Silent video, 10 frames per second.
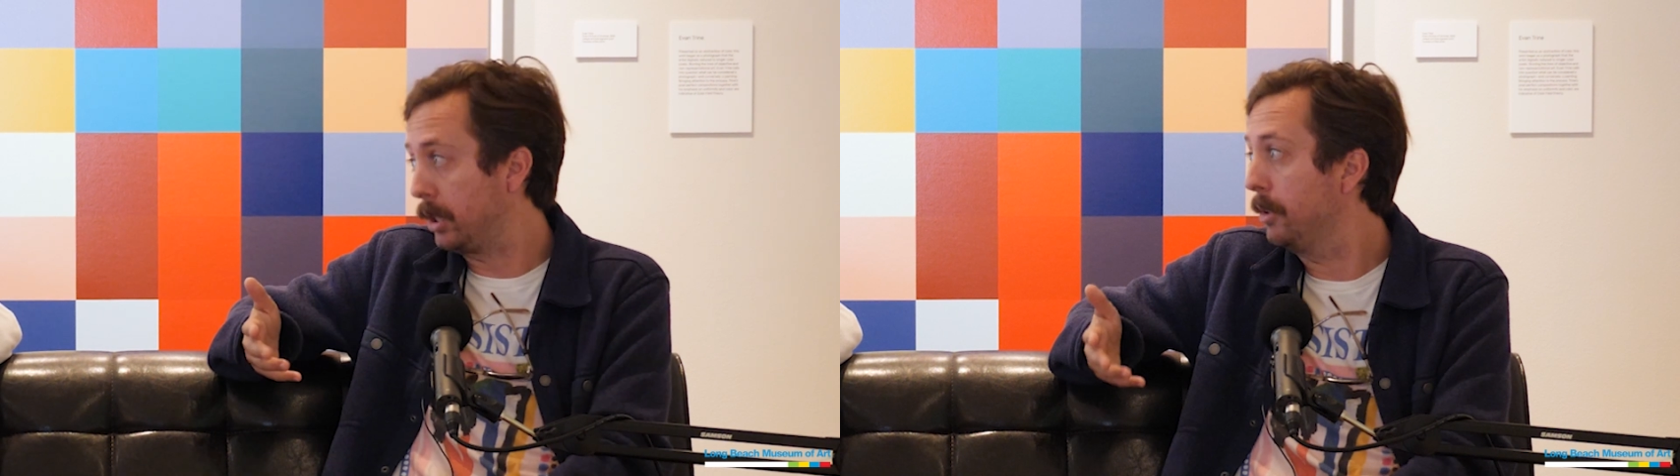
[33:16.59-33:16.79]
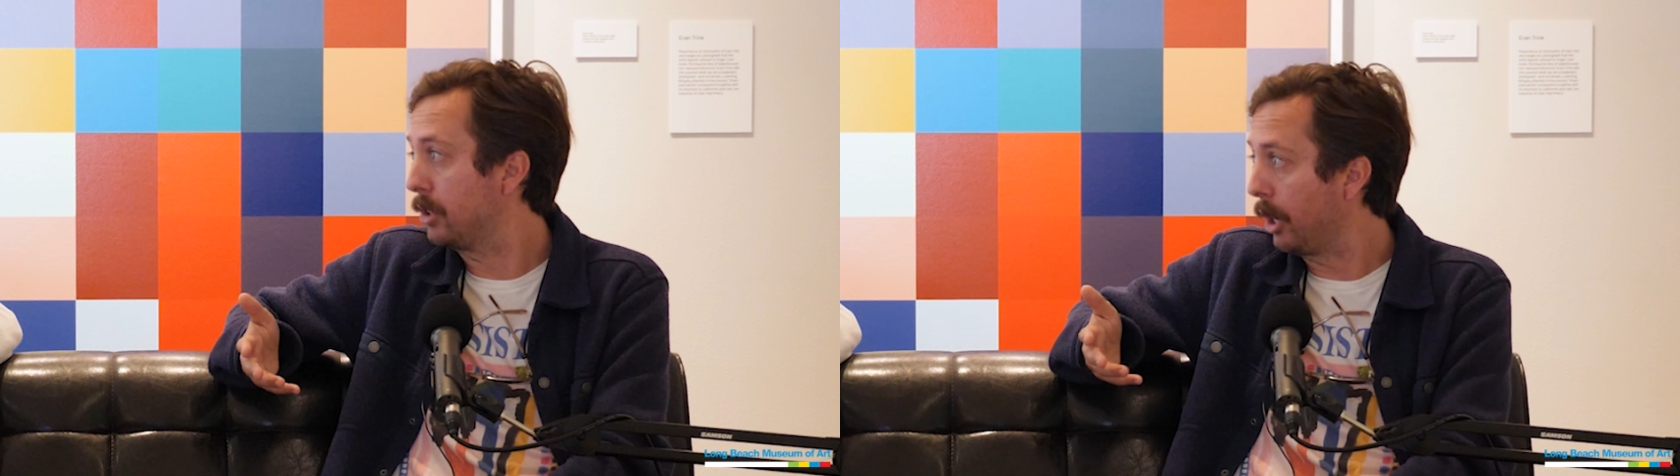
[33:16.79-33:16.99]
I
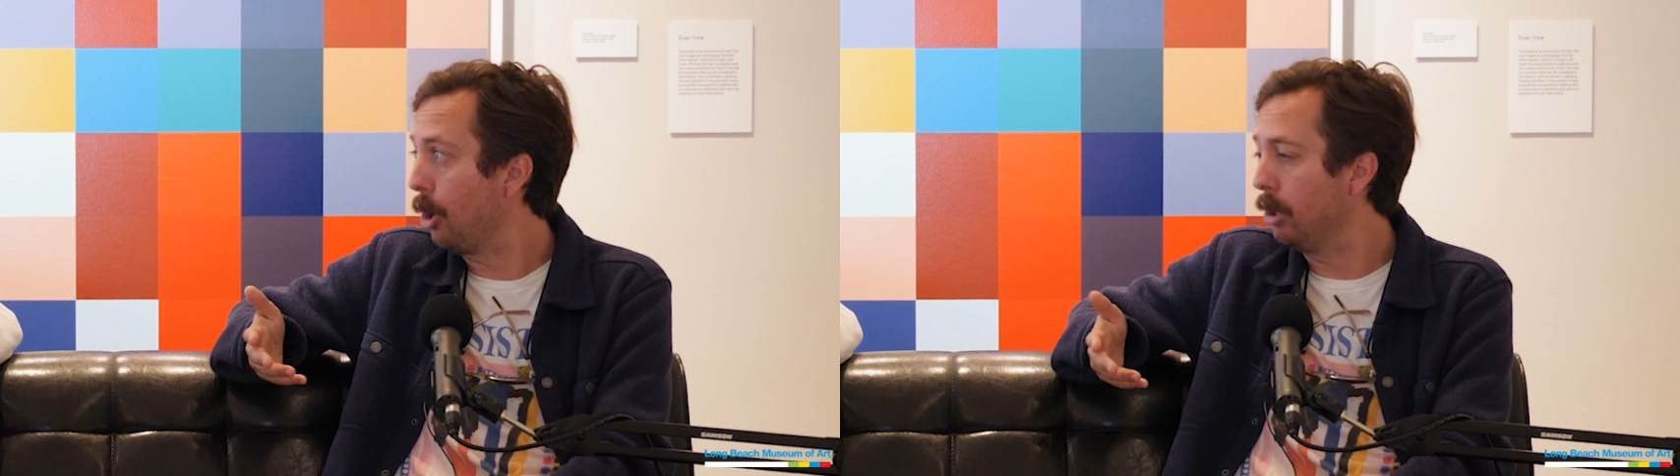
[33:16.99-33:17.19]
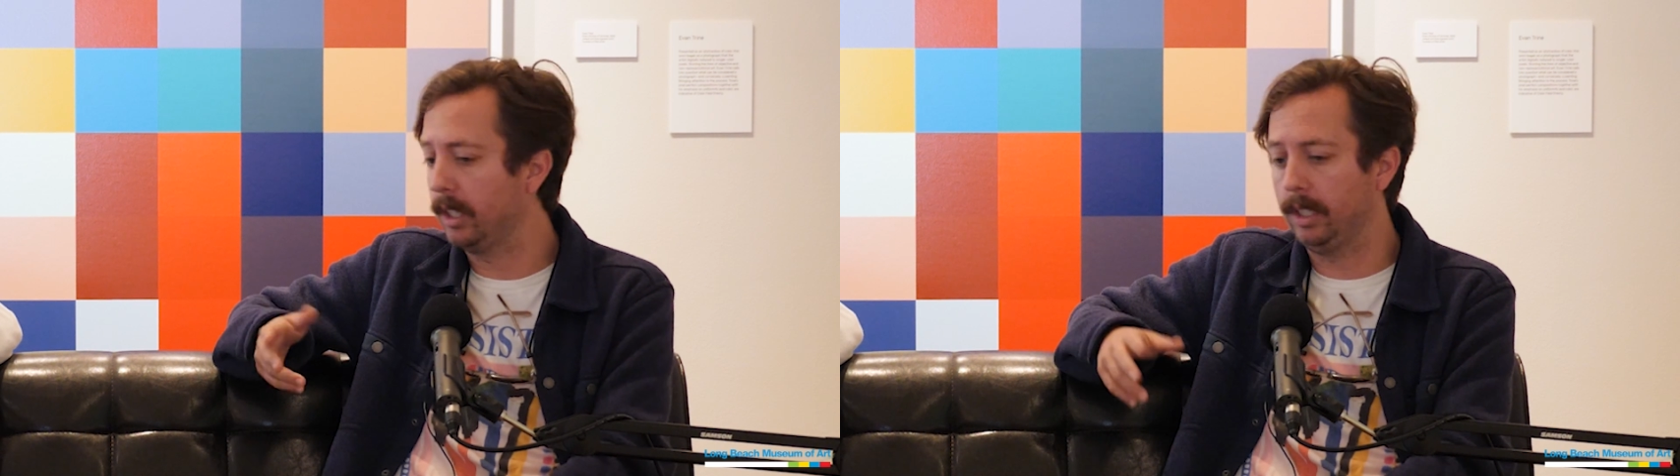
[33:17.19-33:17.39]
mean, it was like
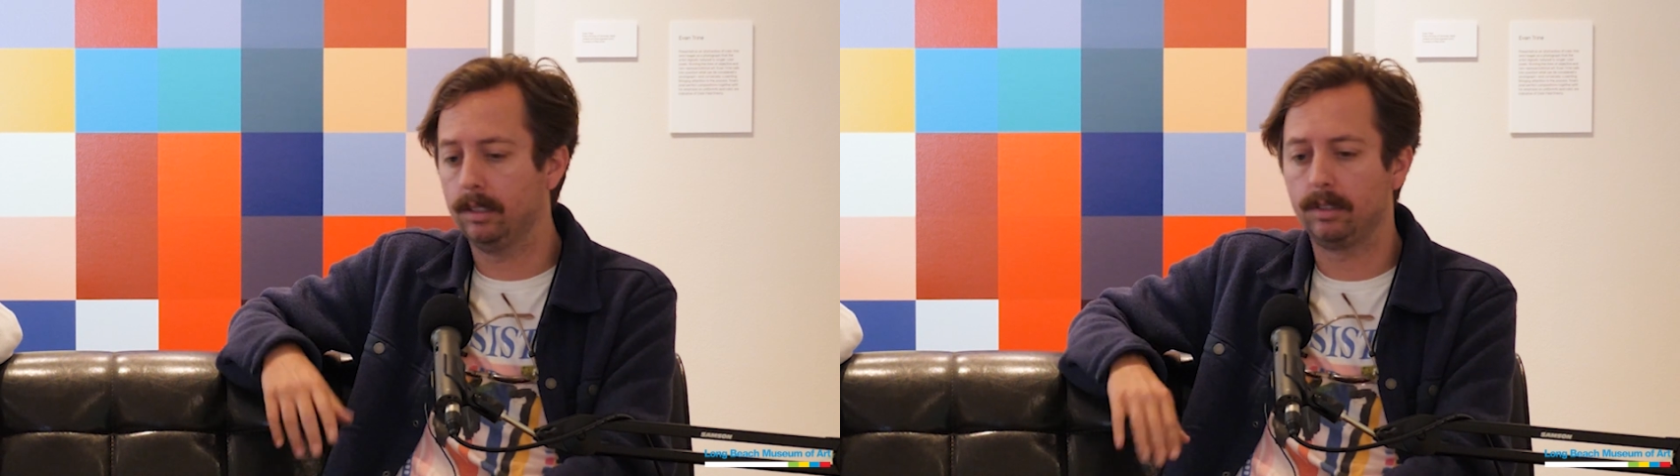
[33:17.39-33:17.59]
early.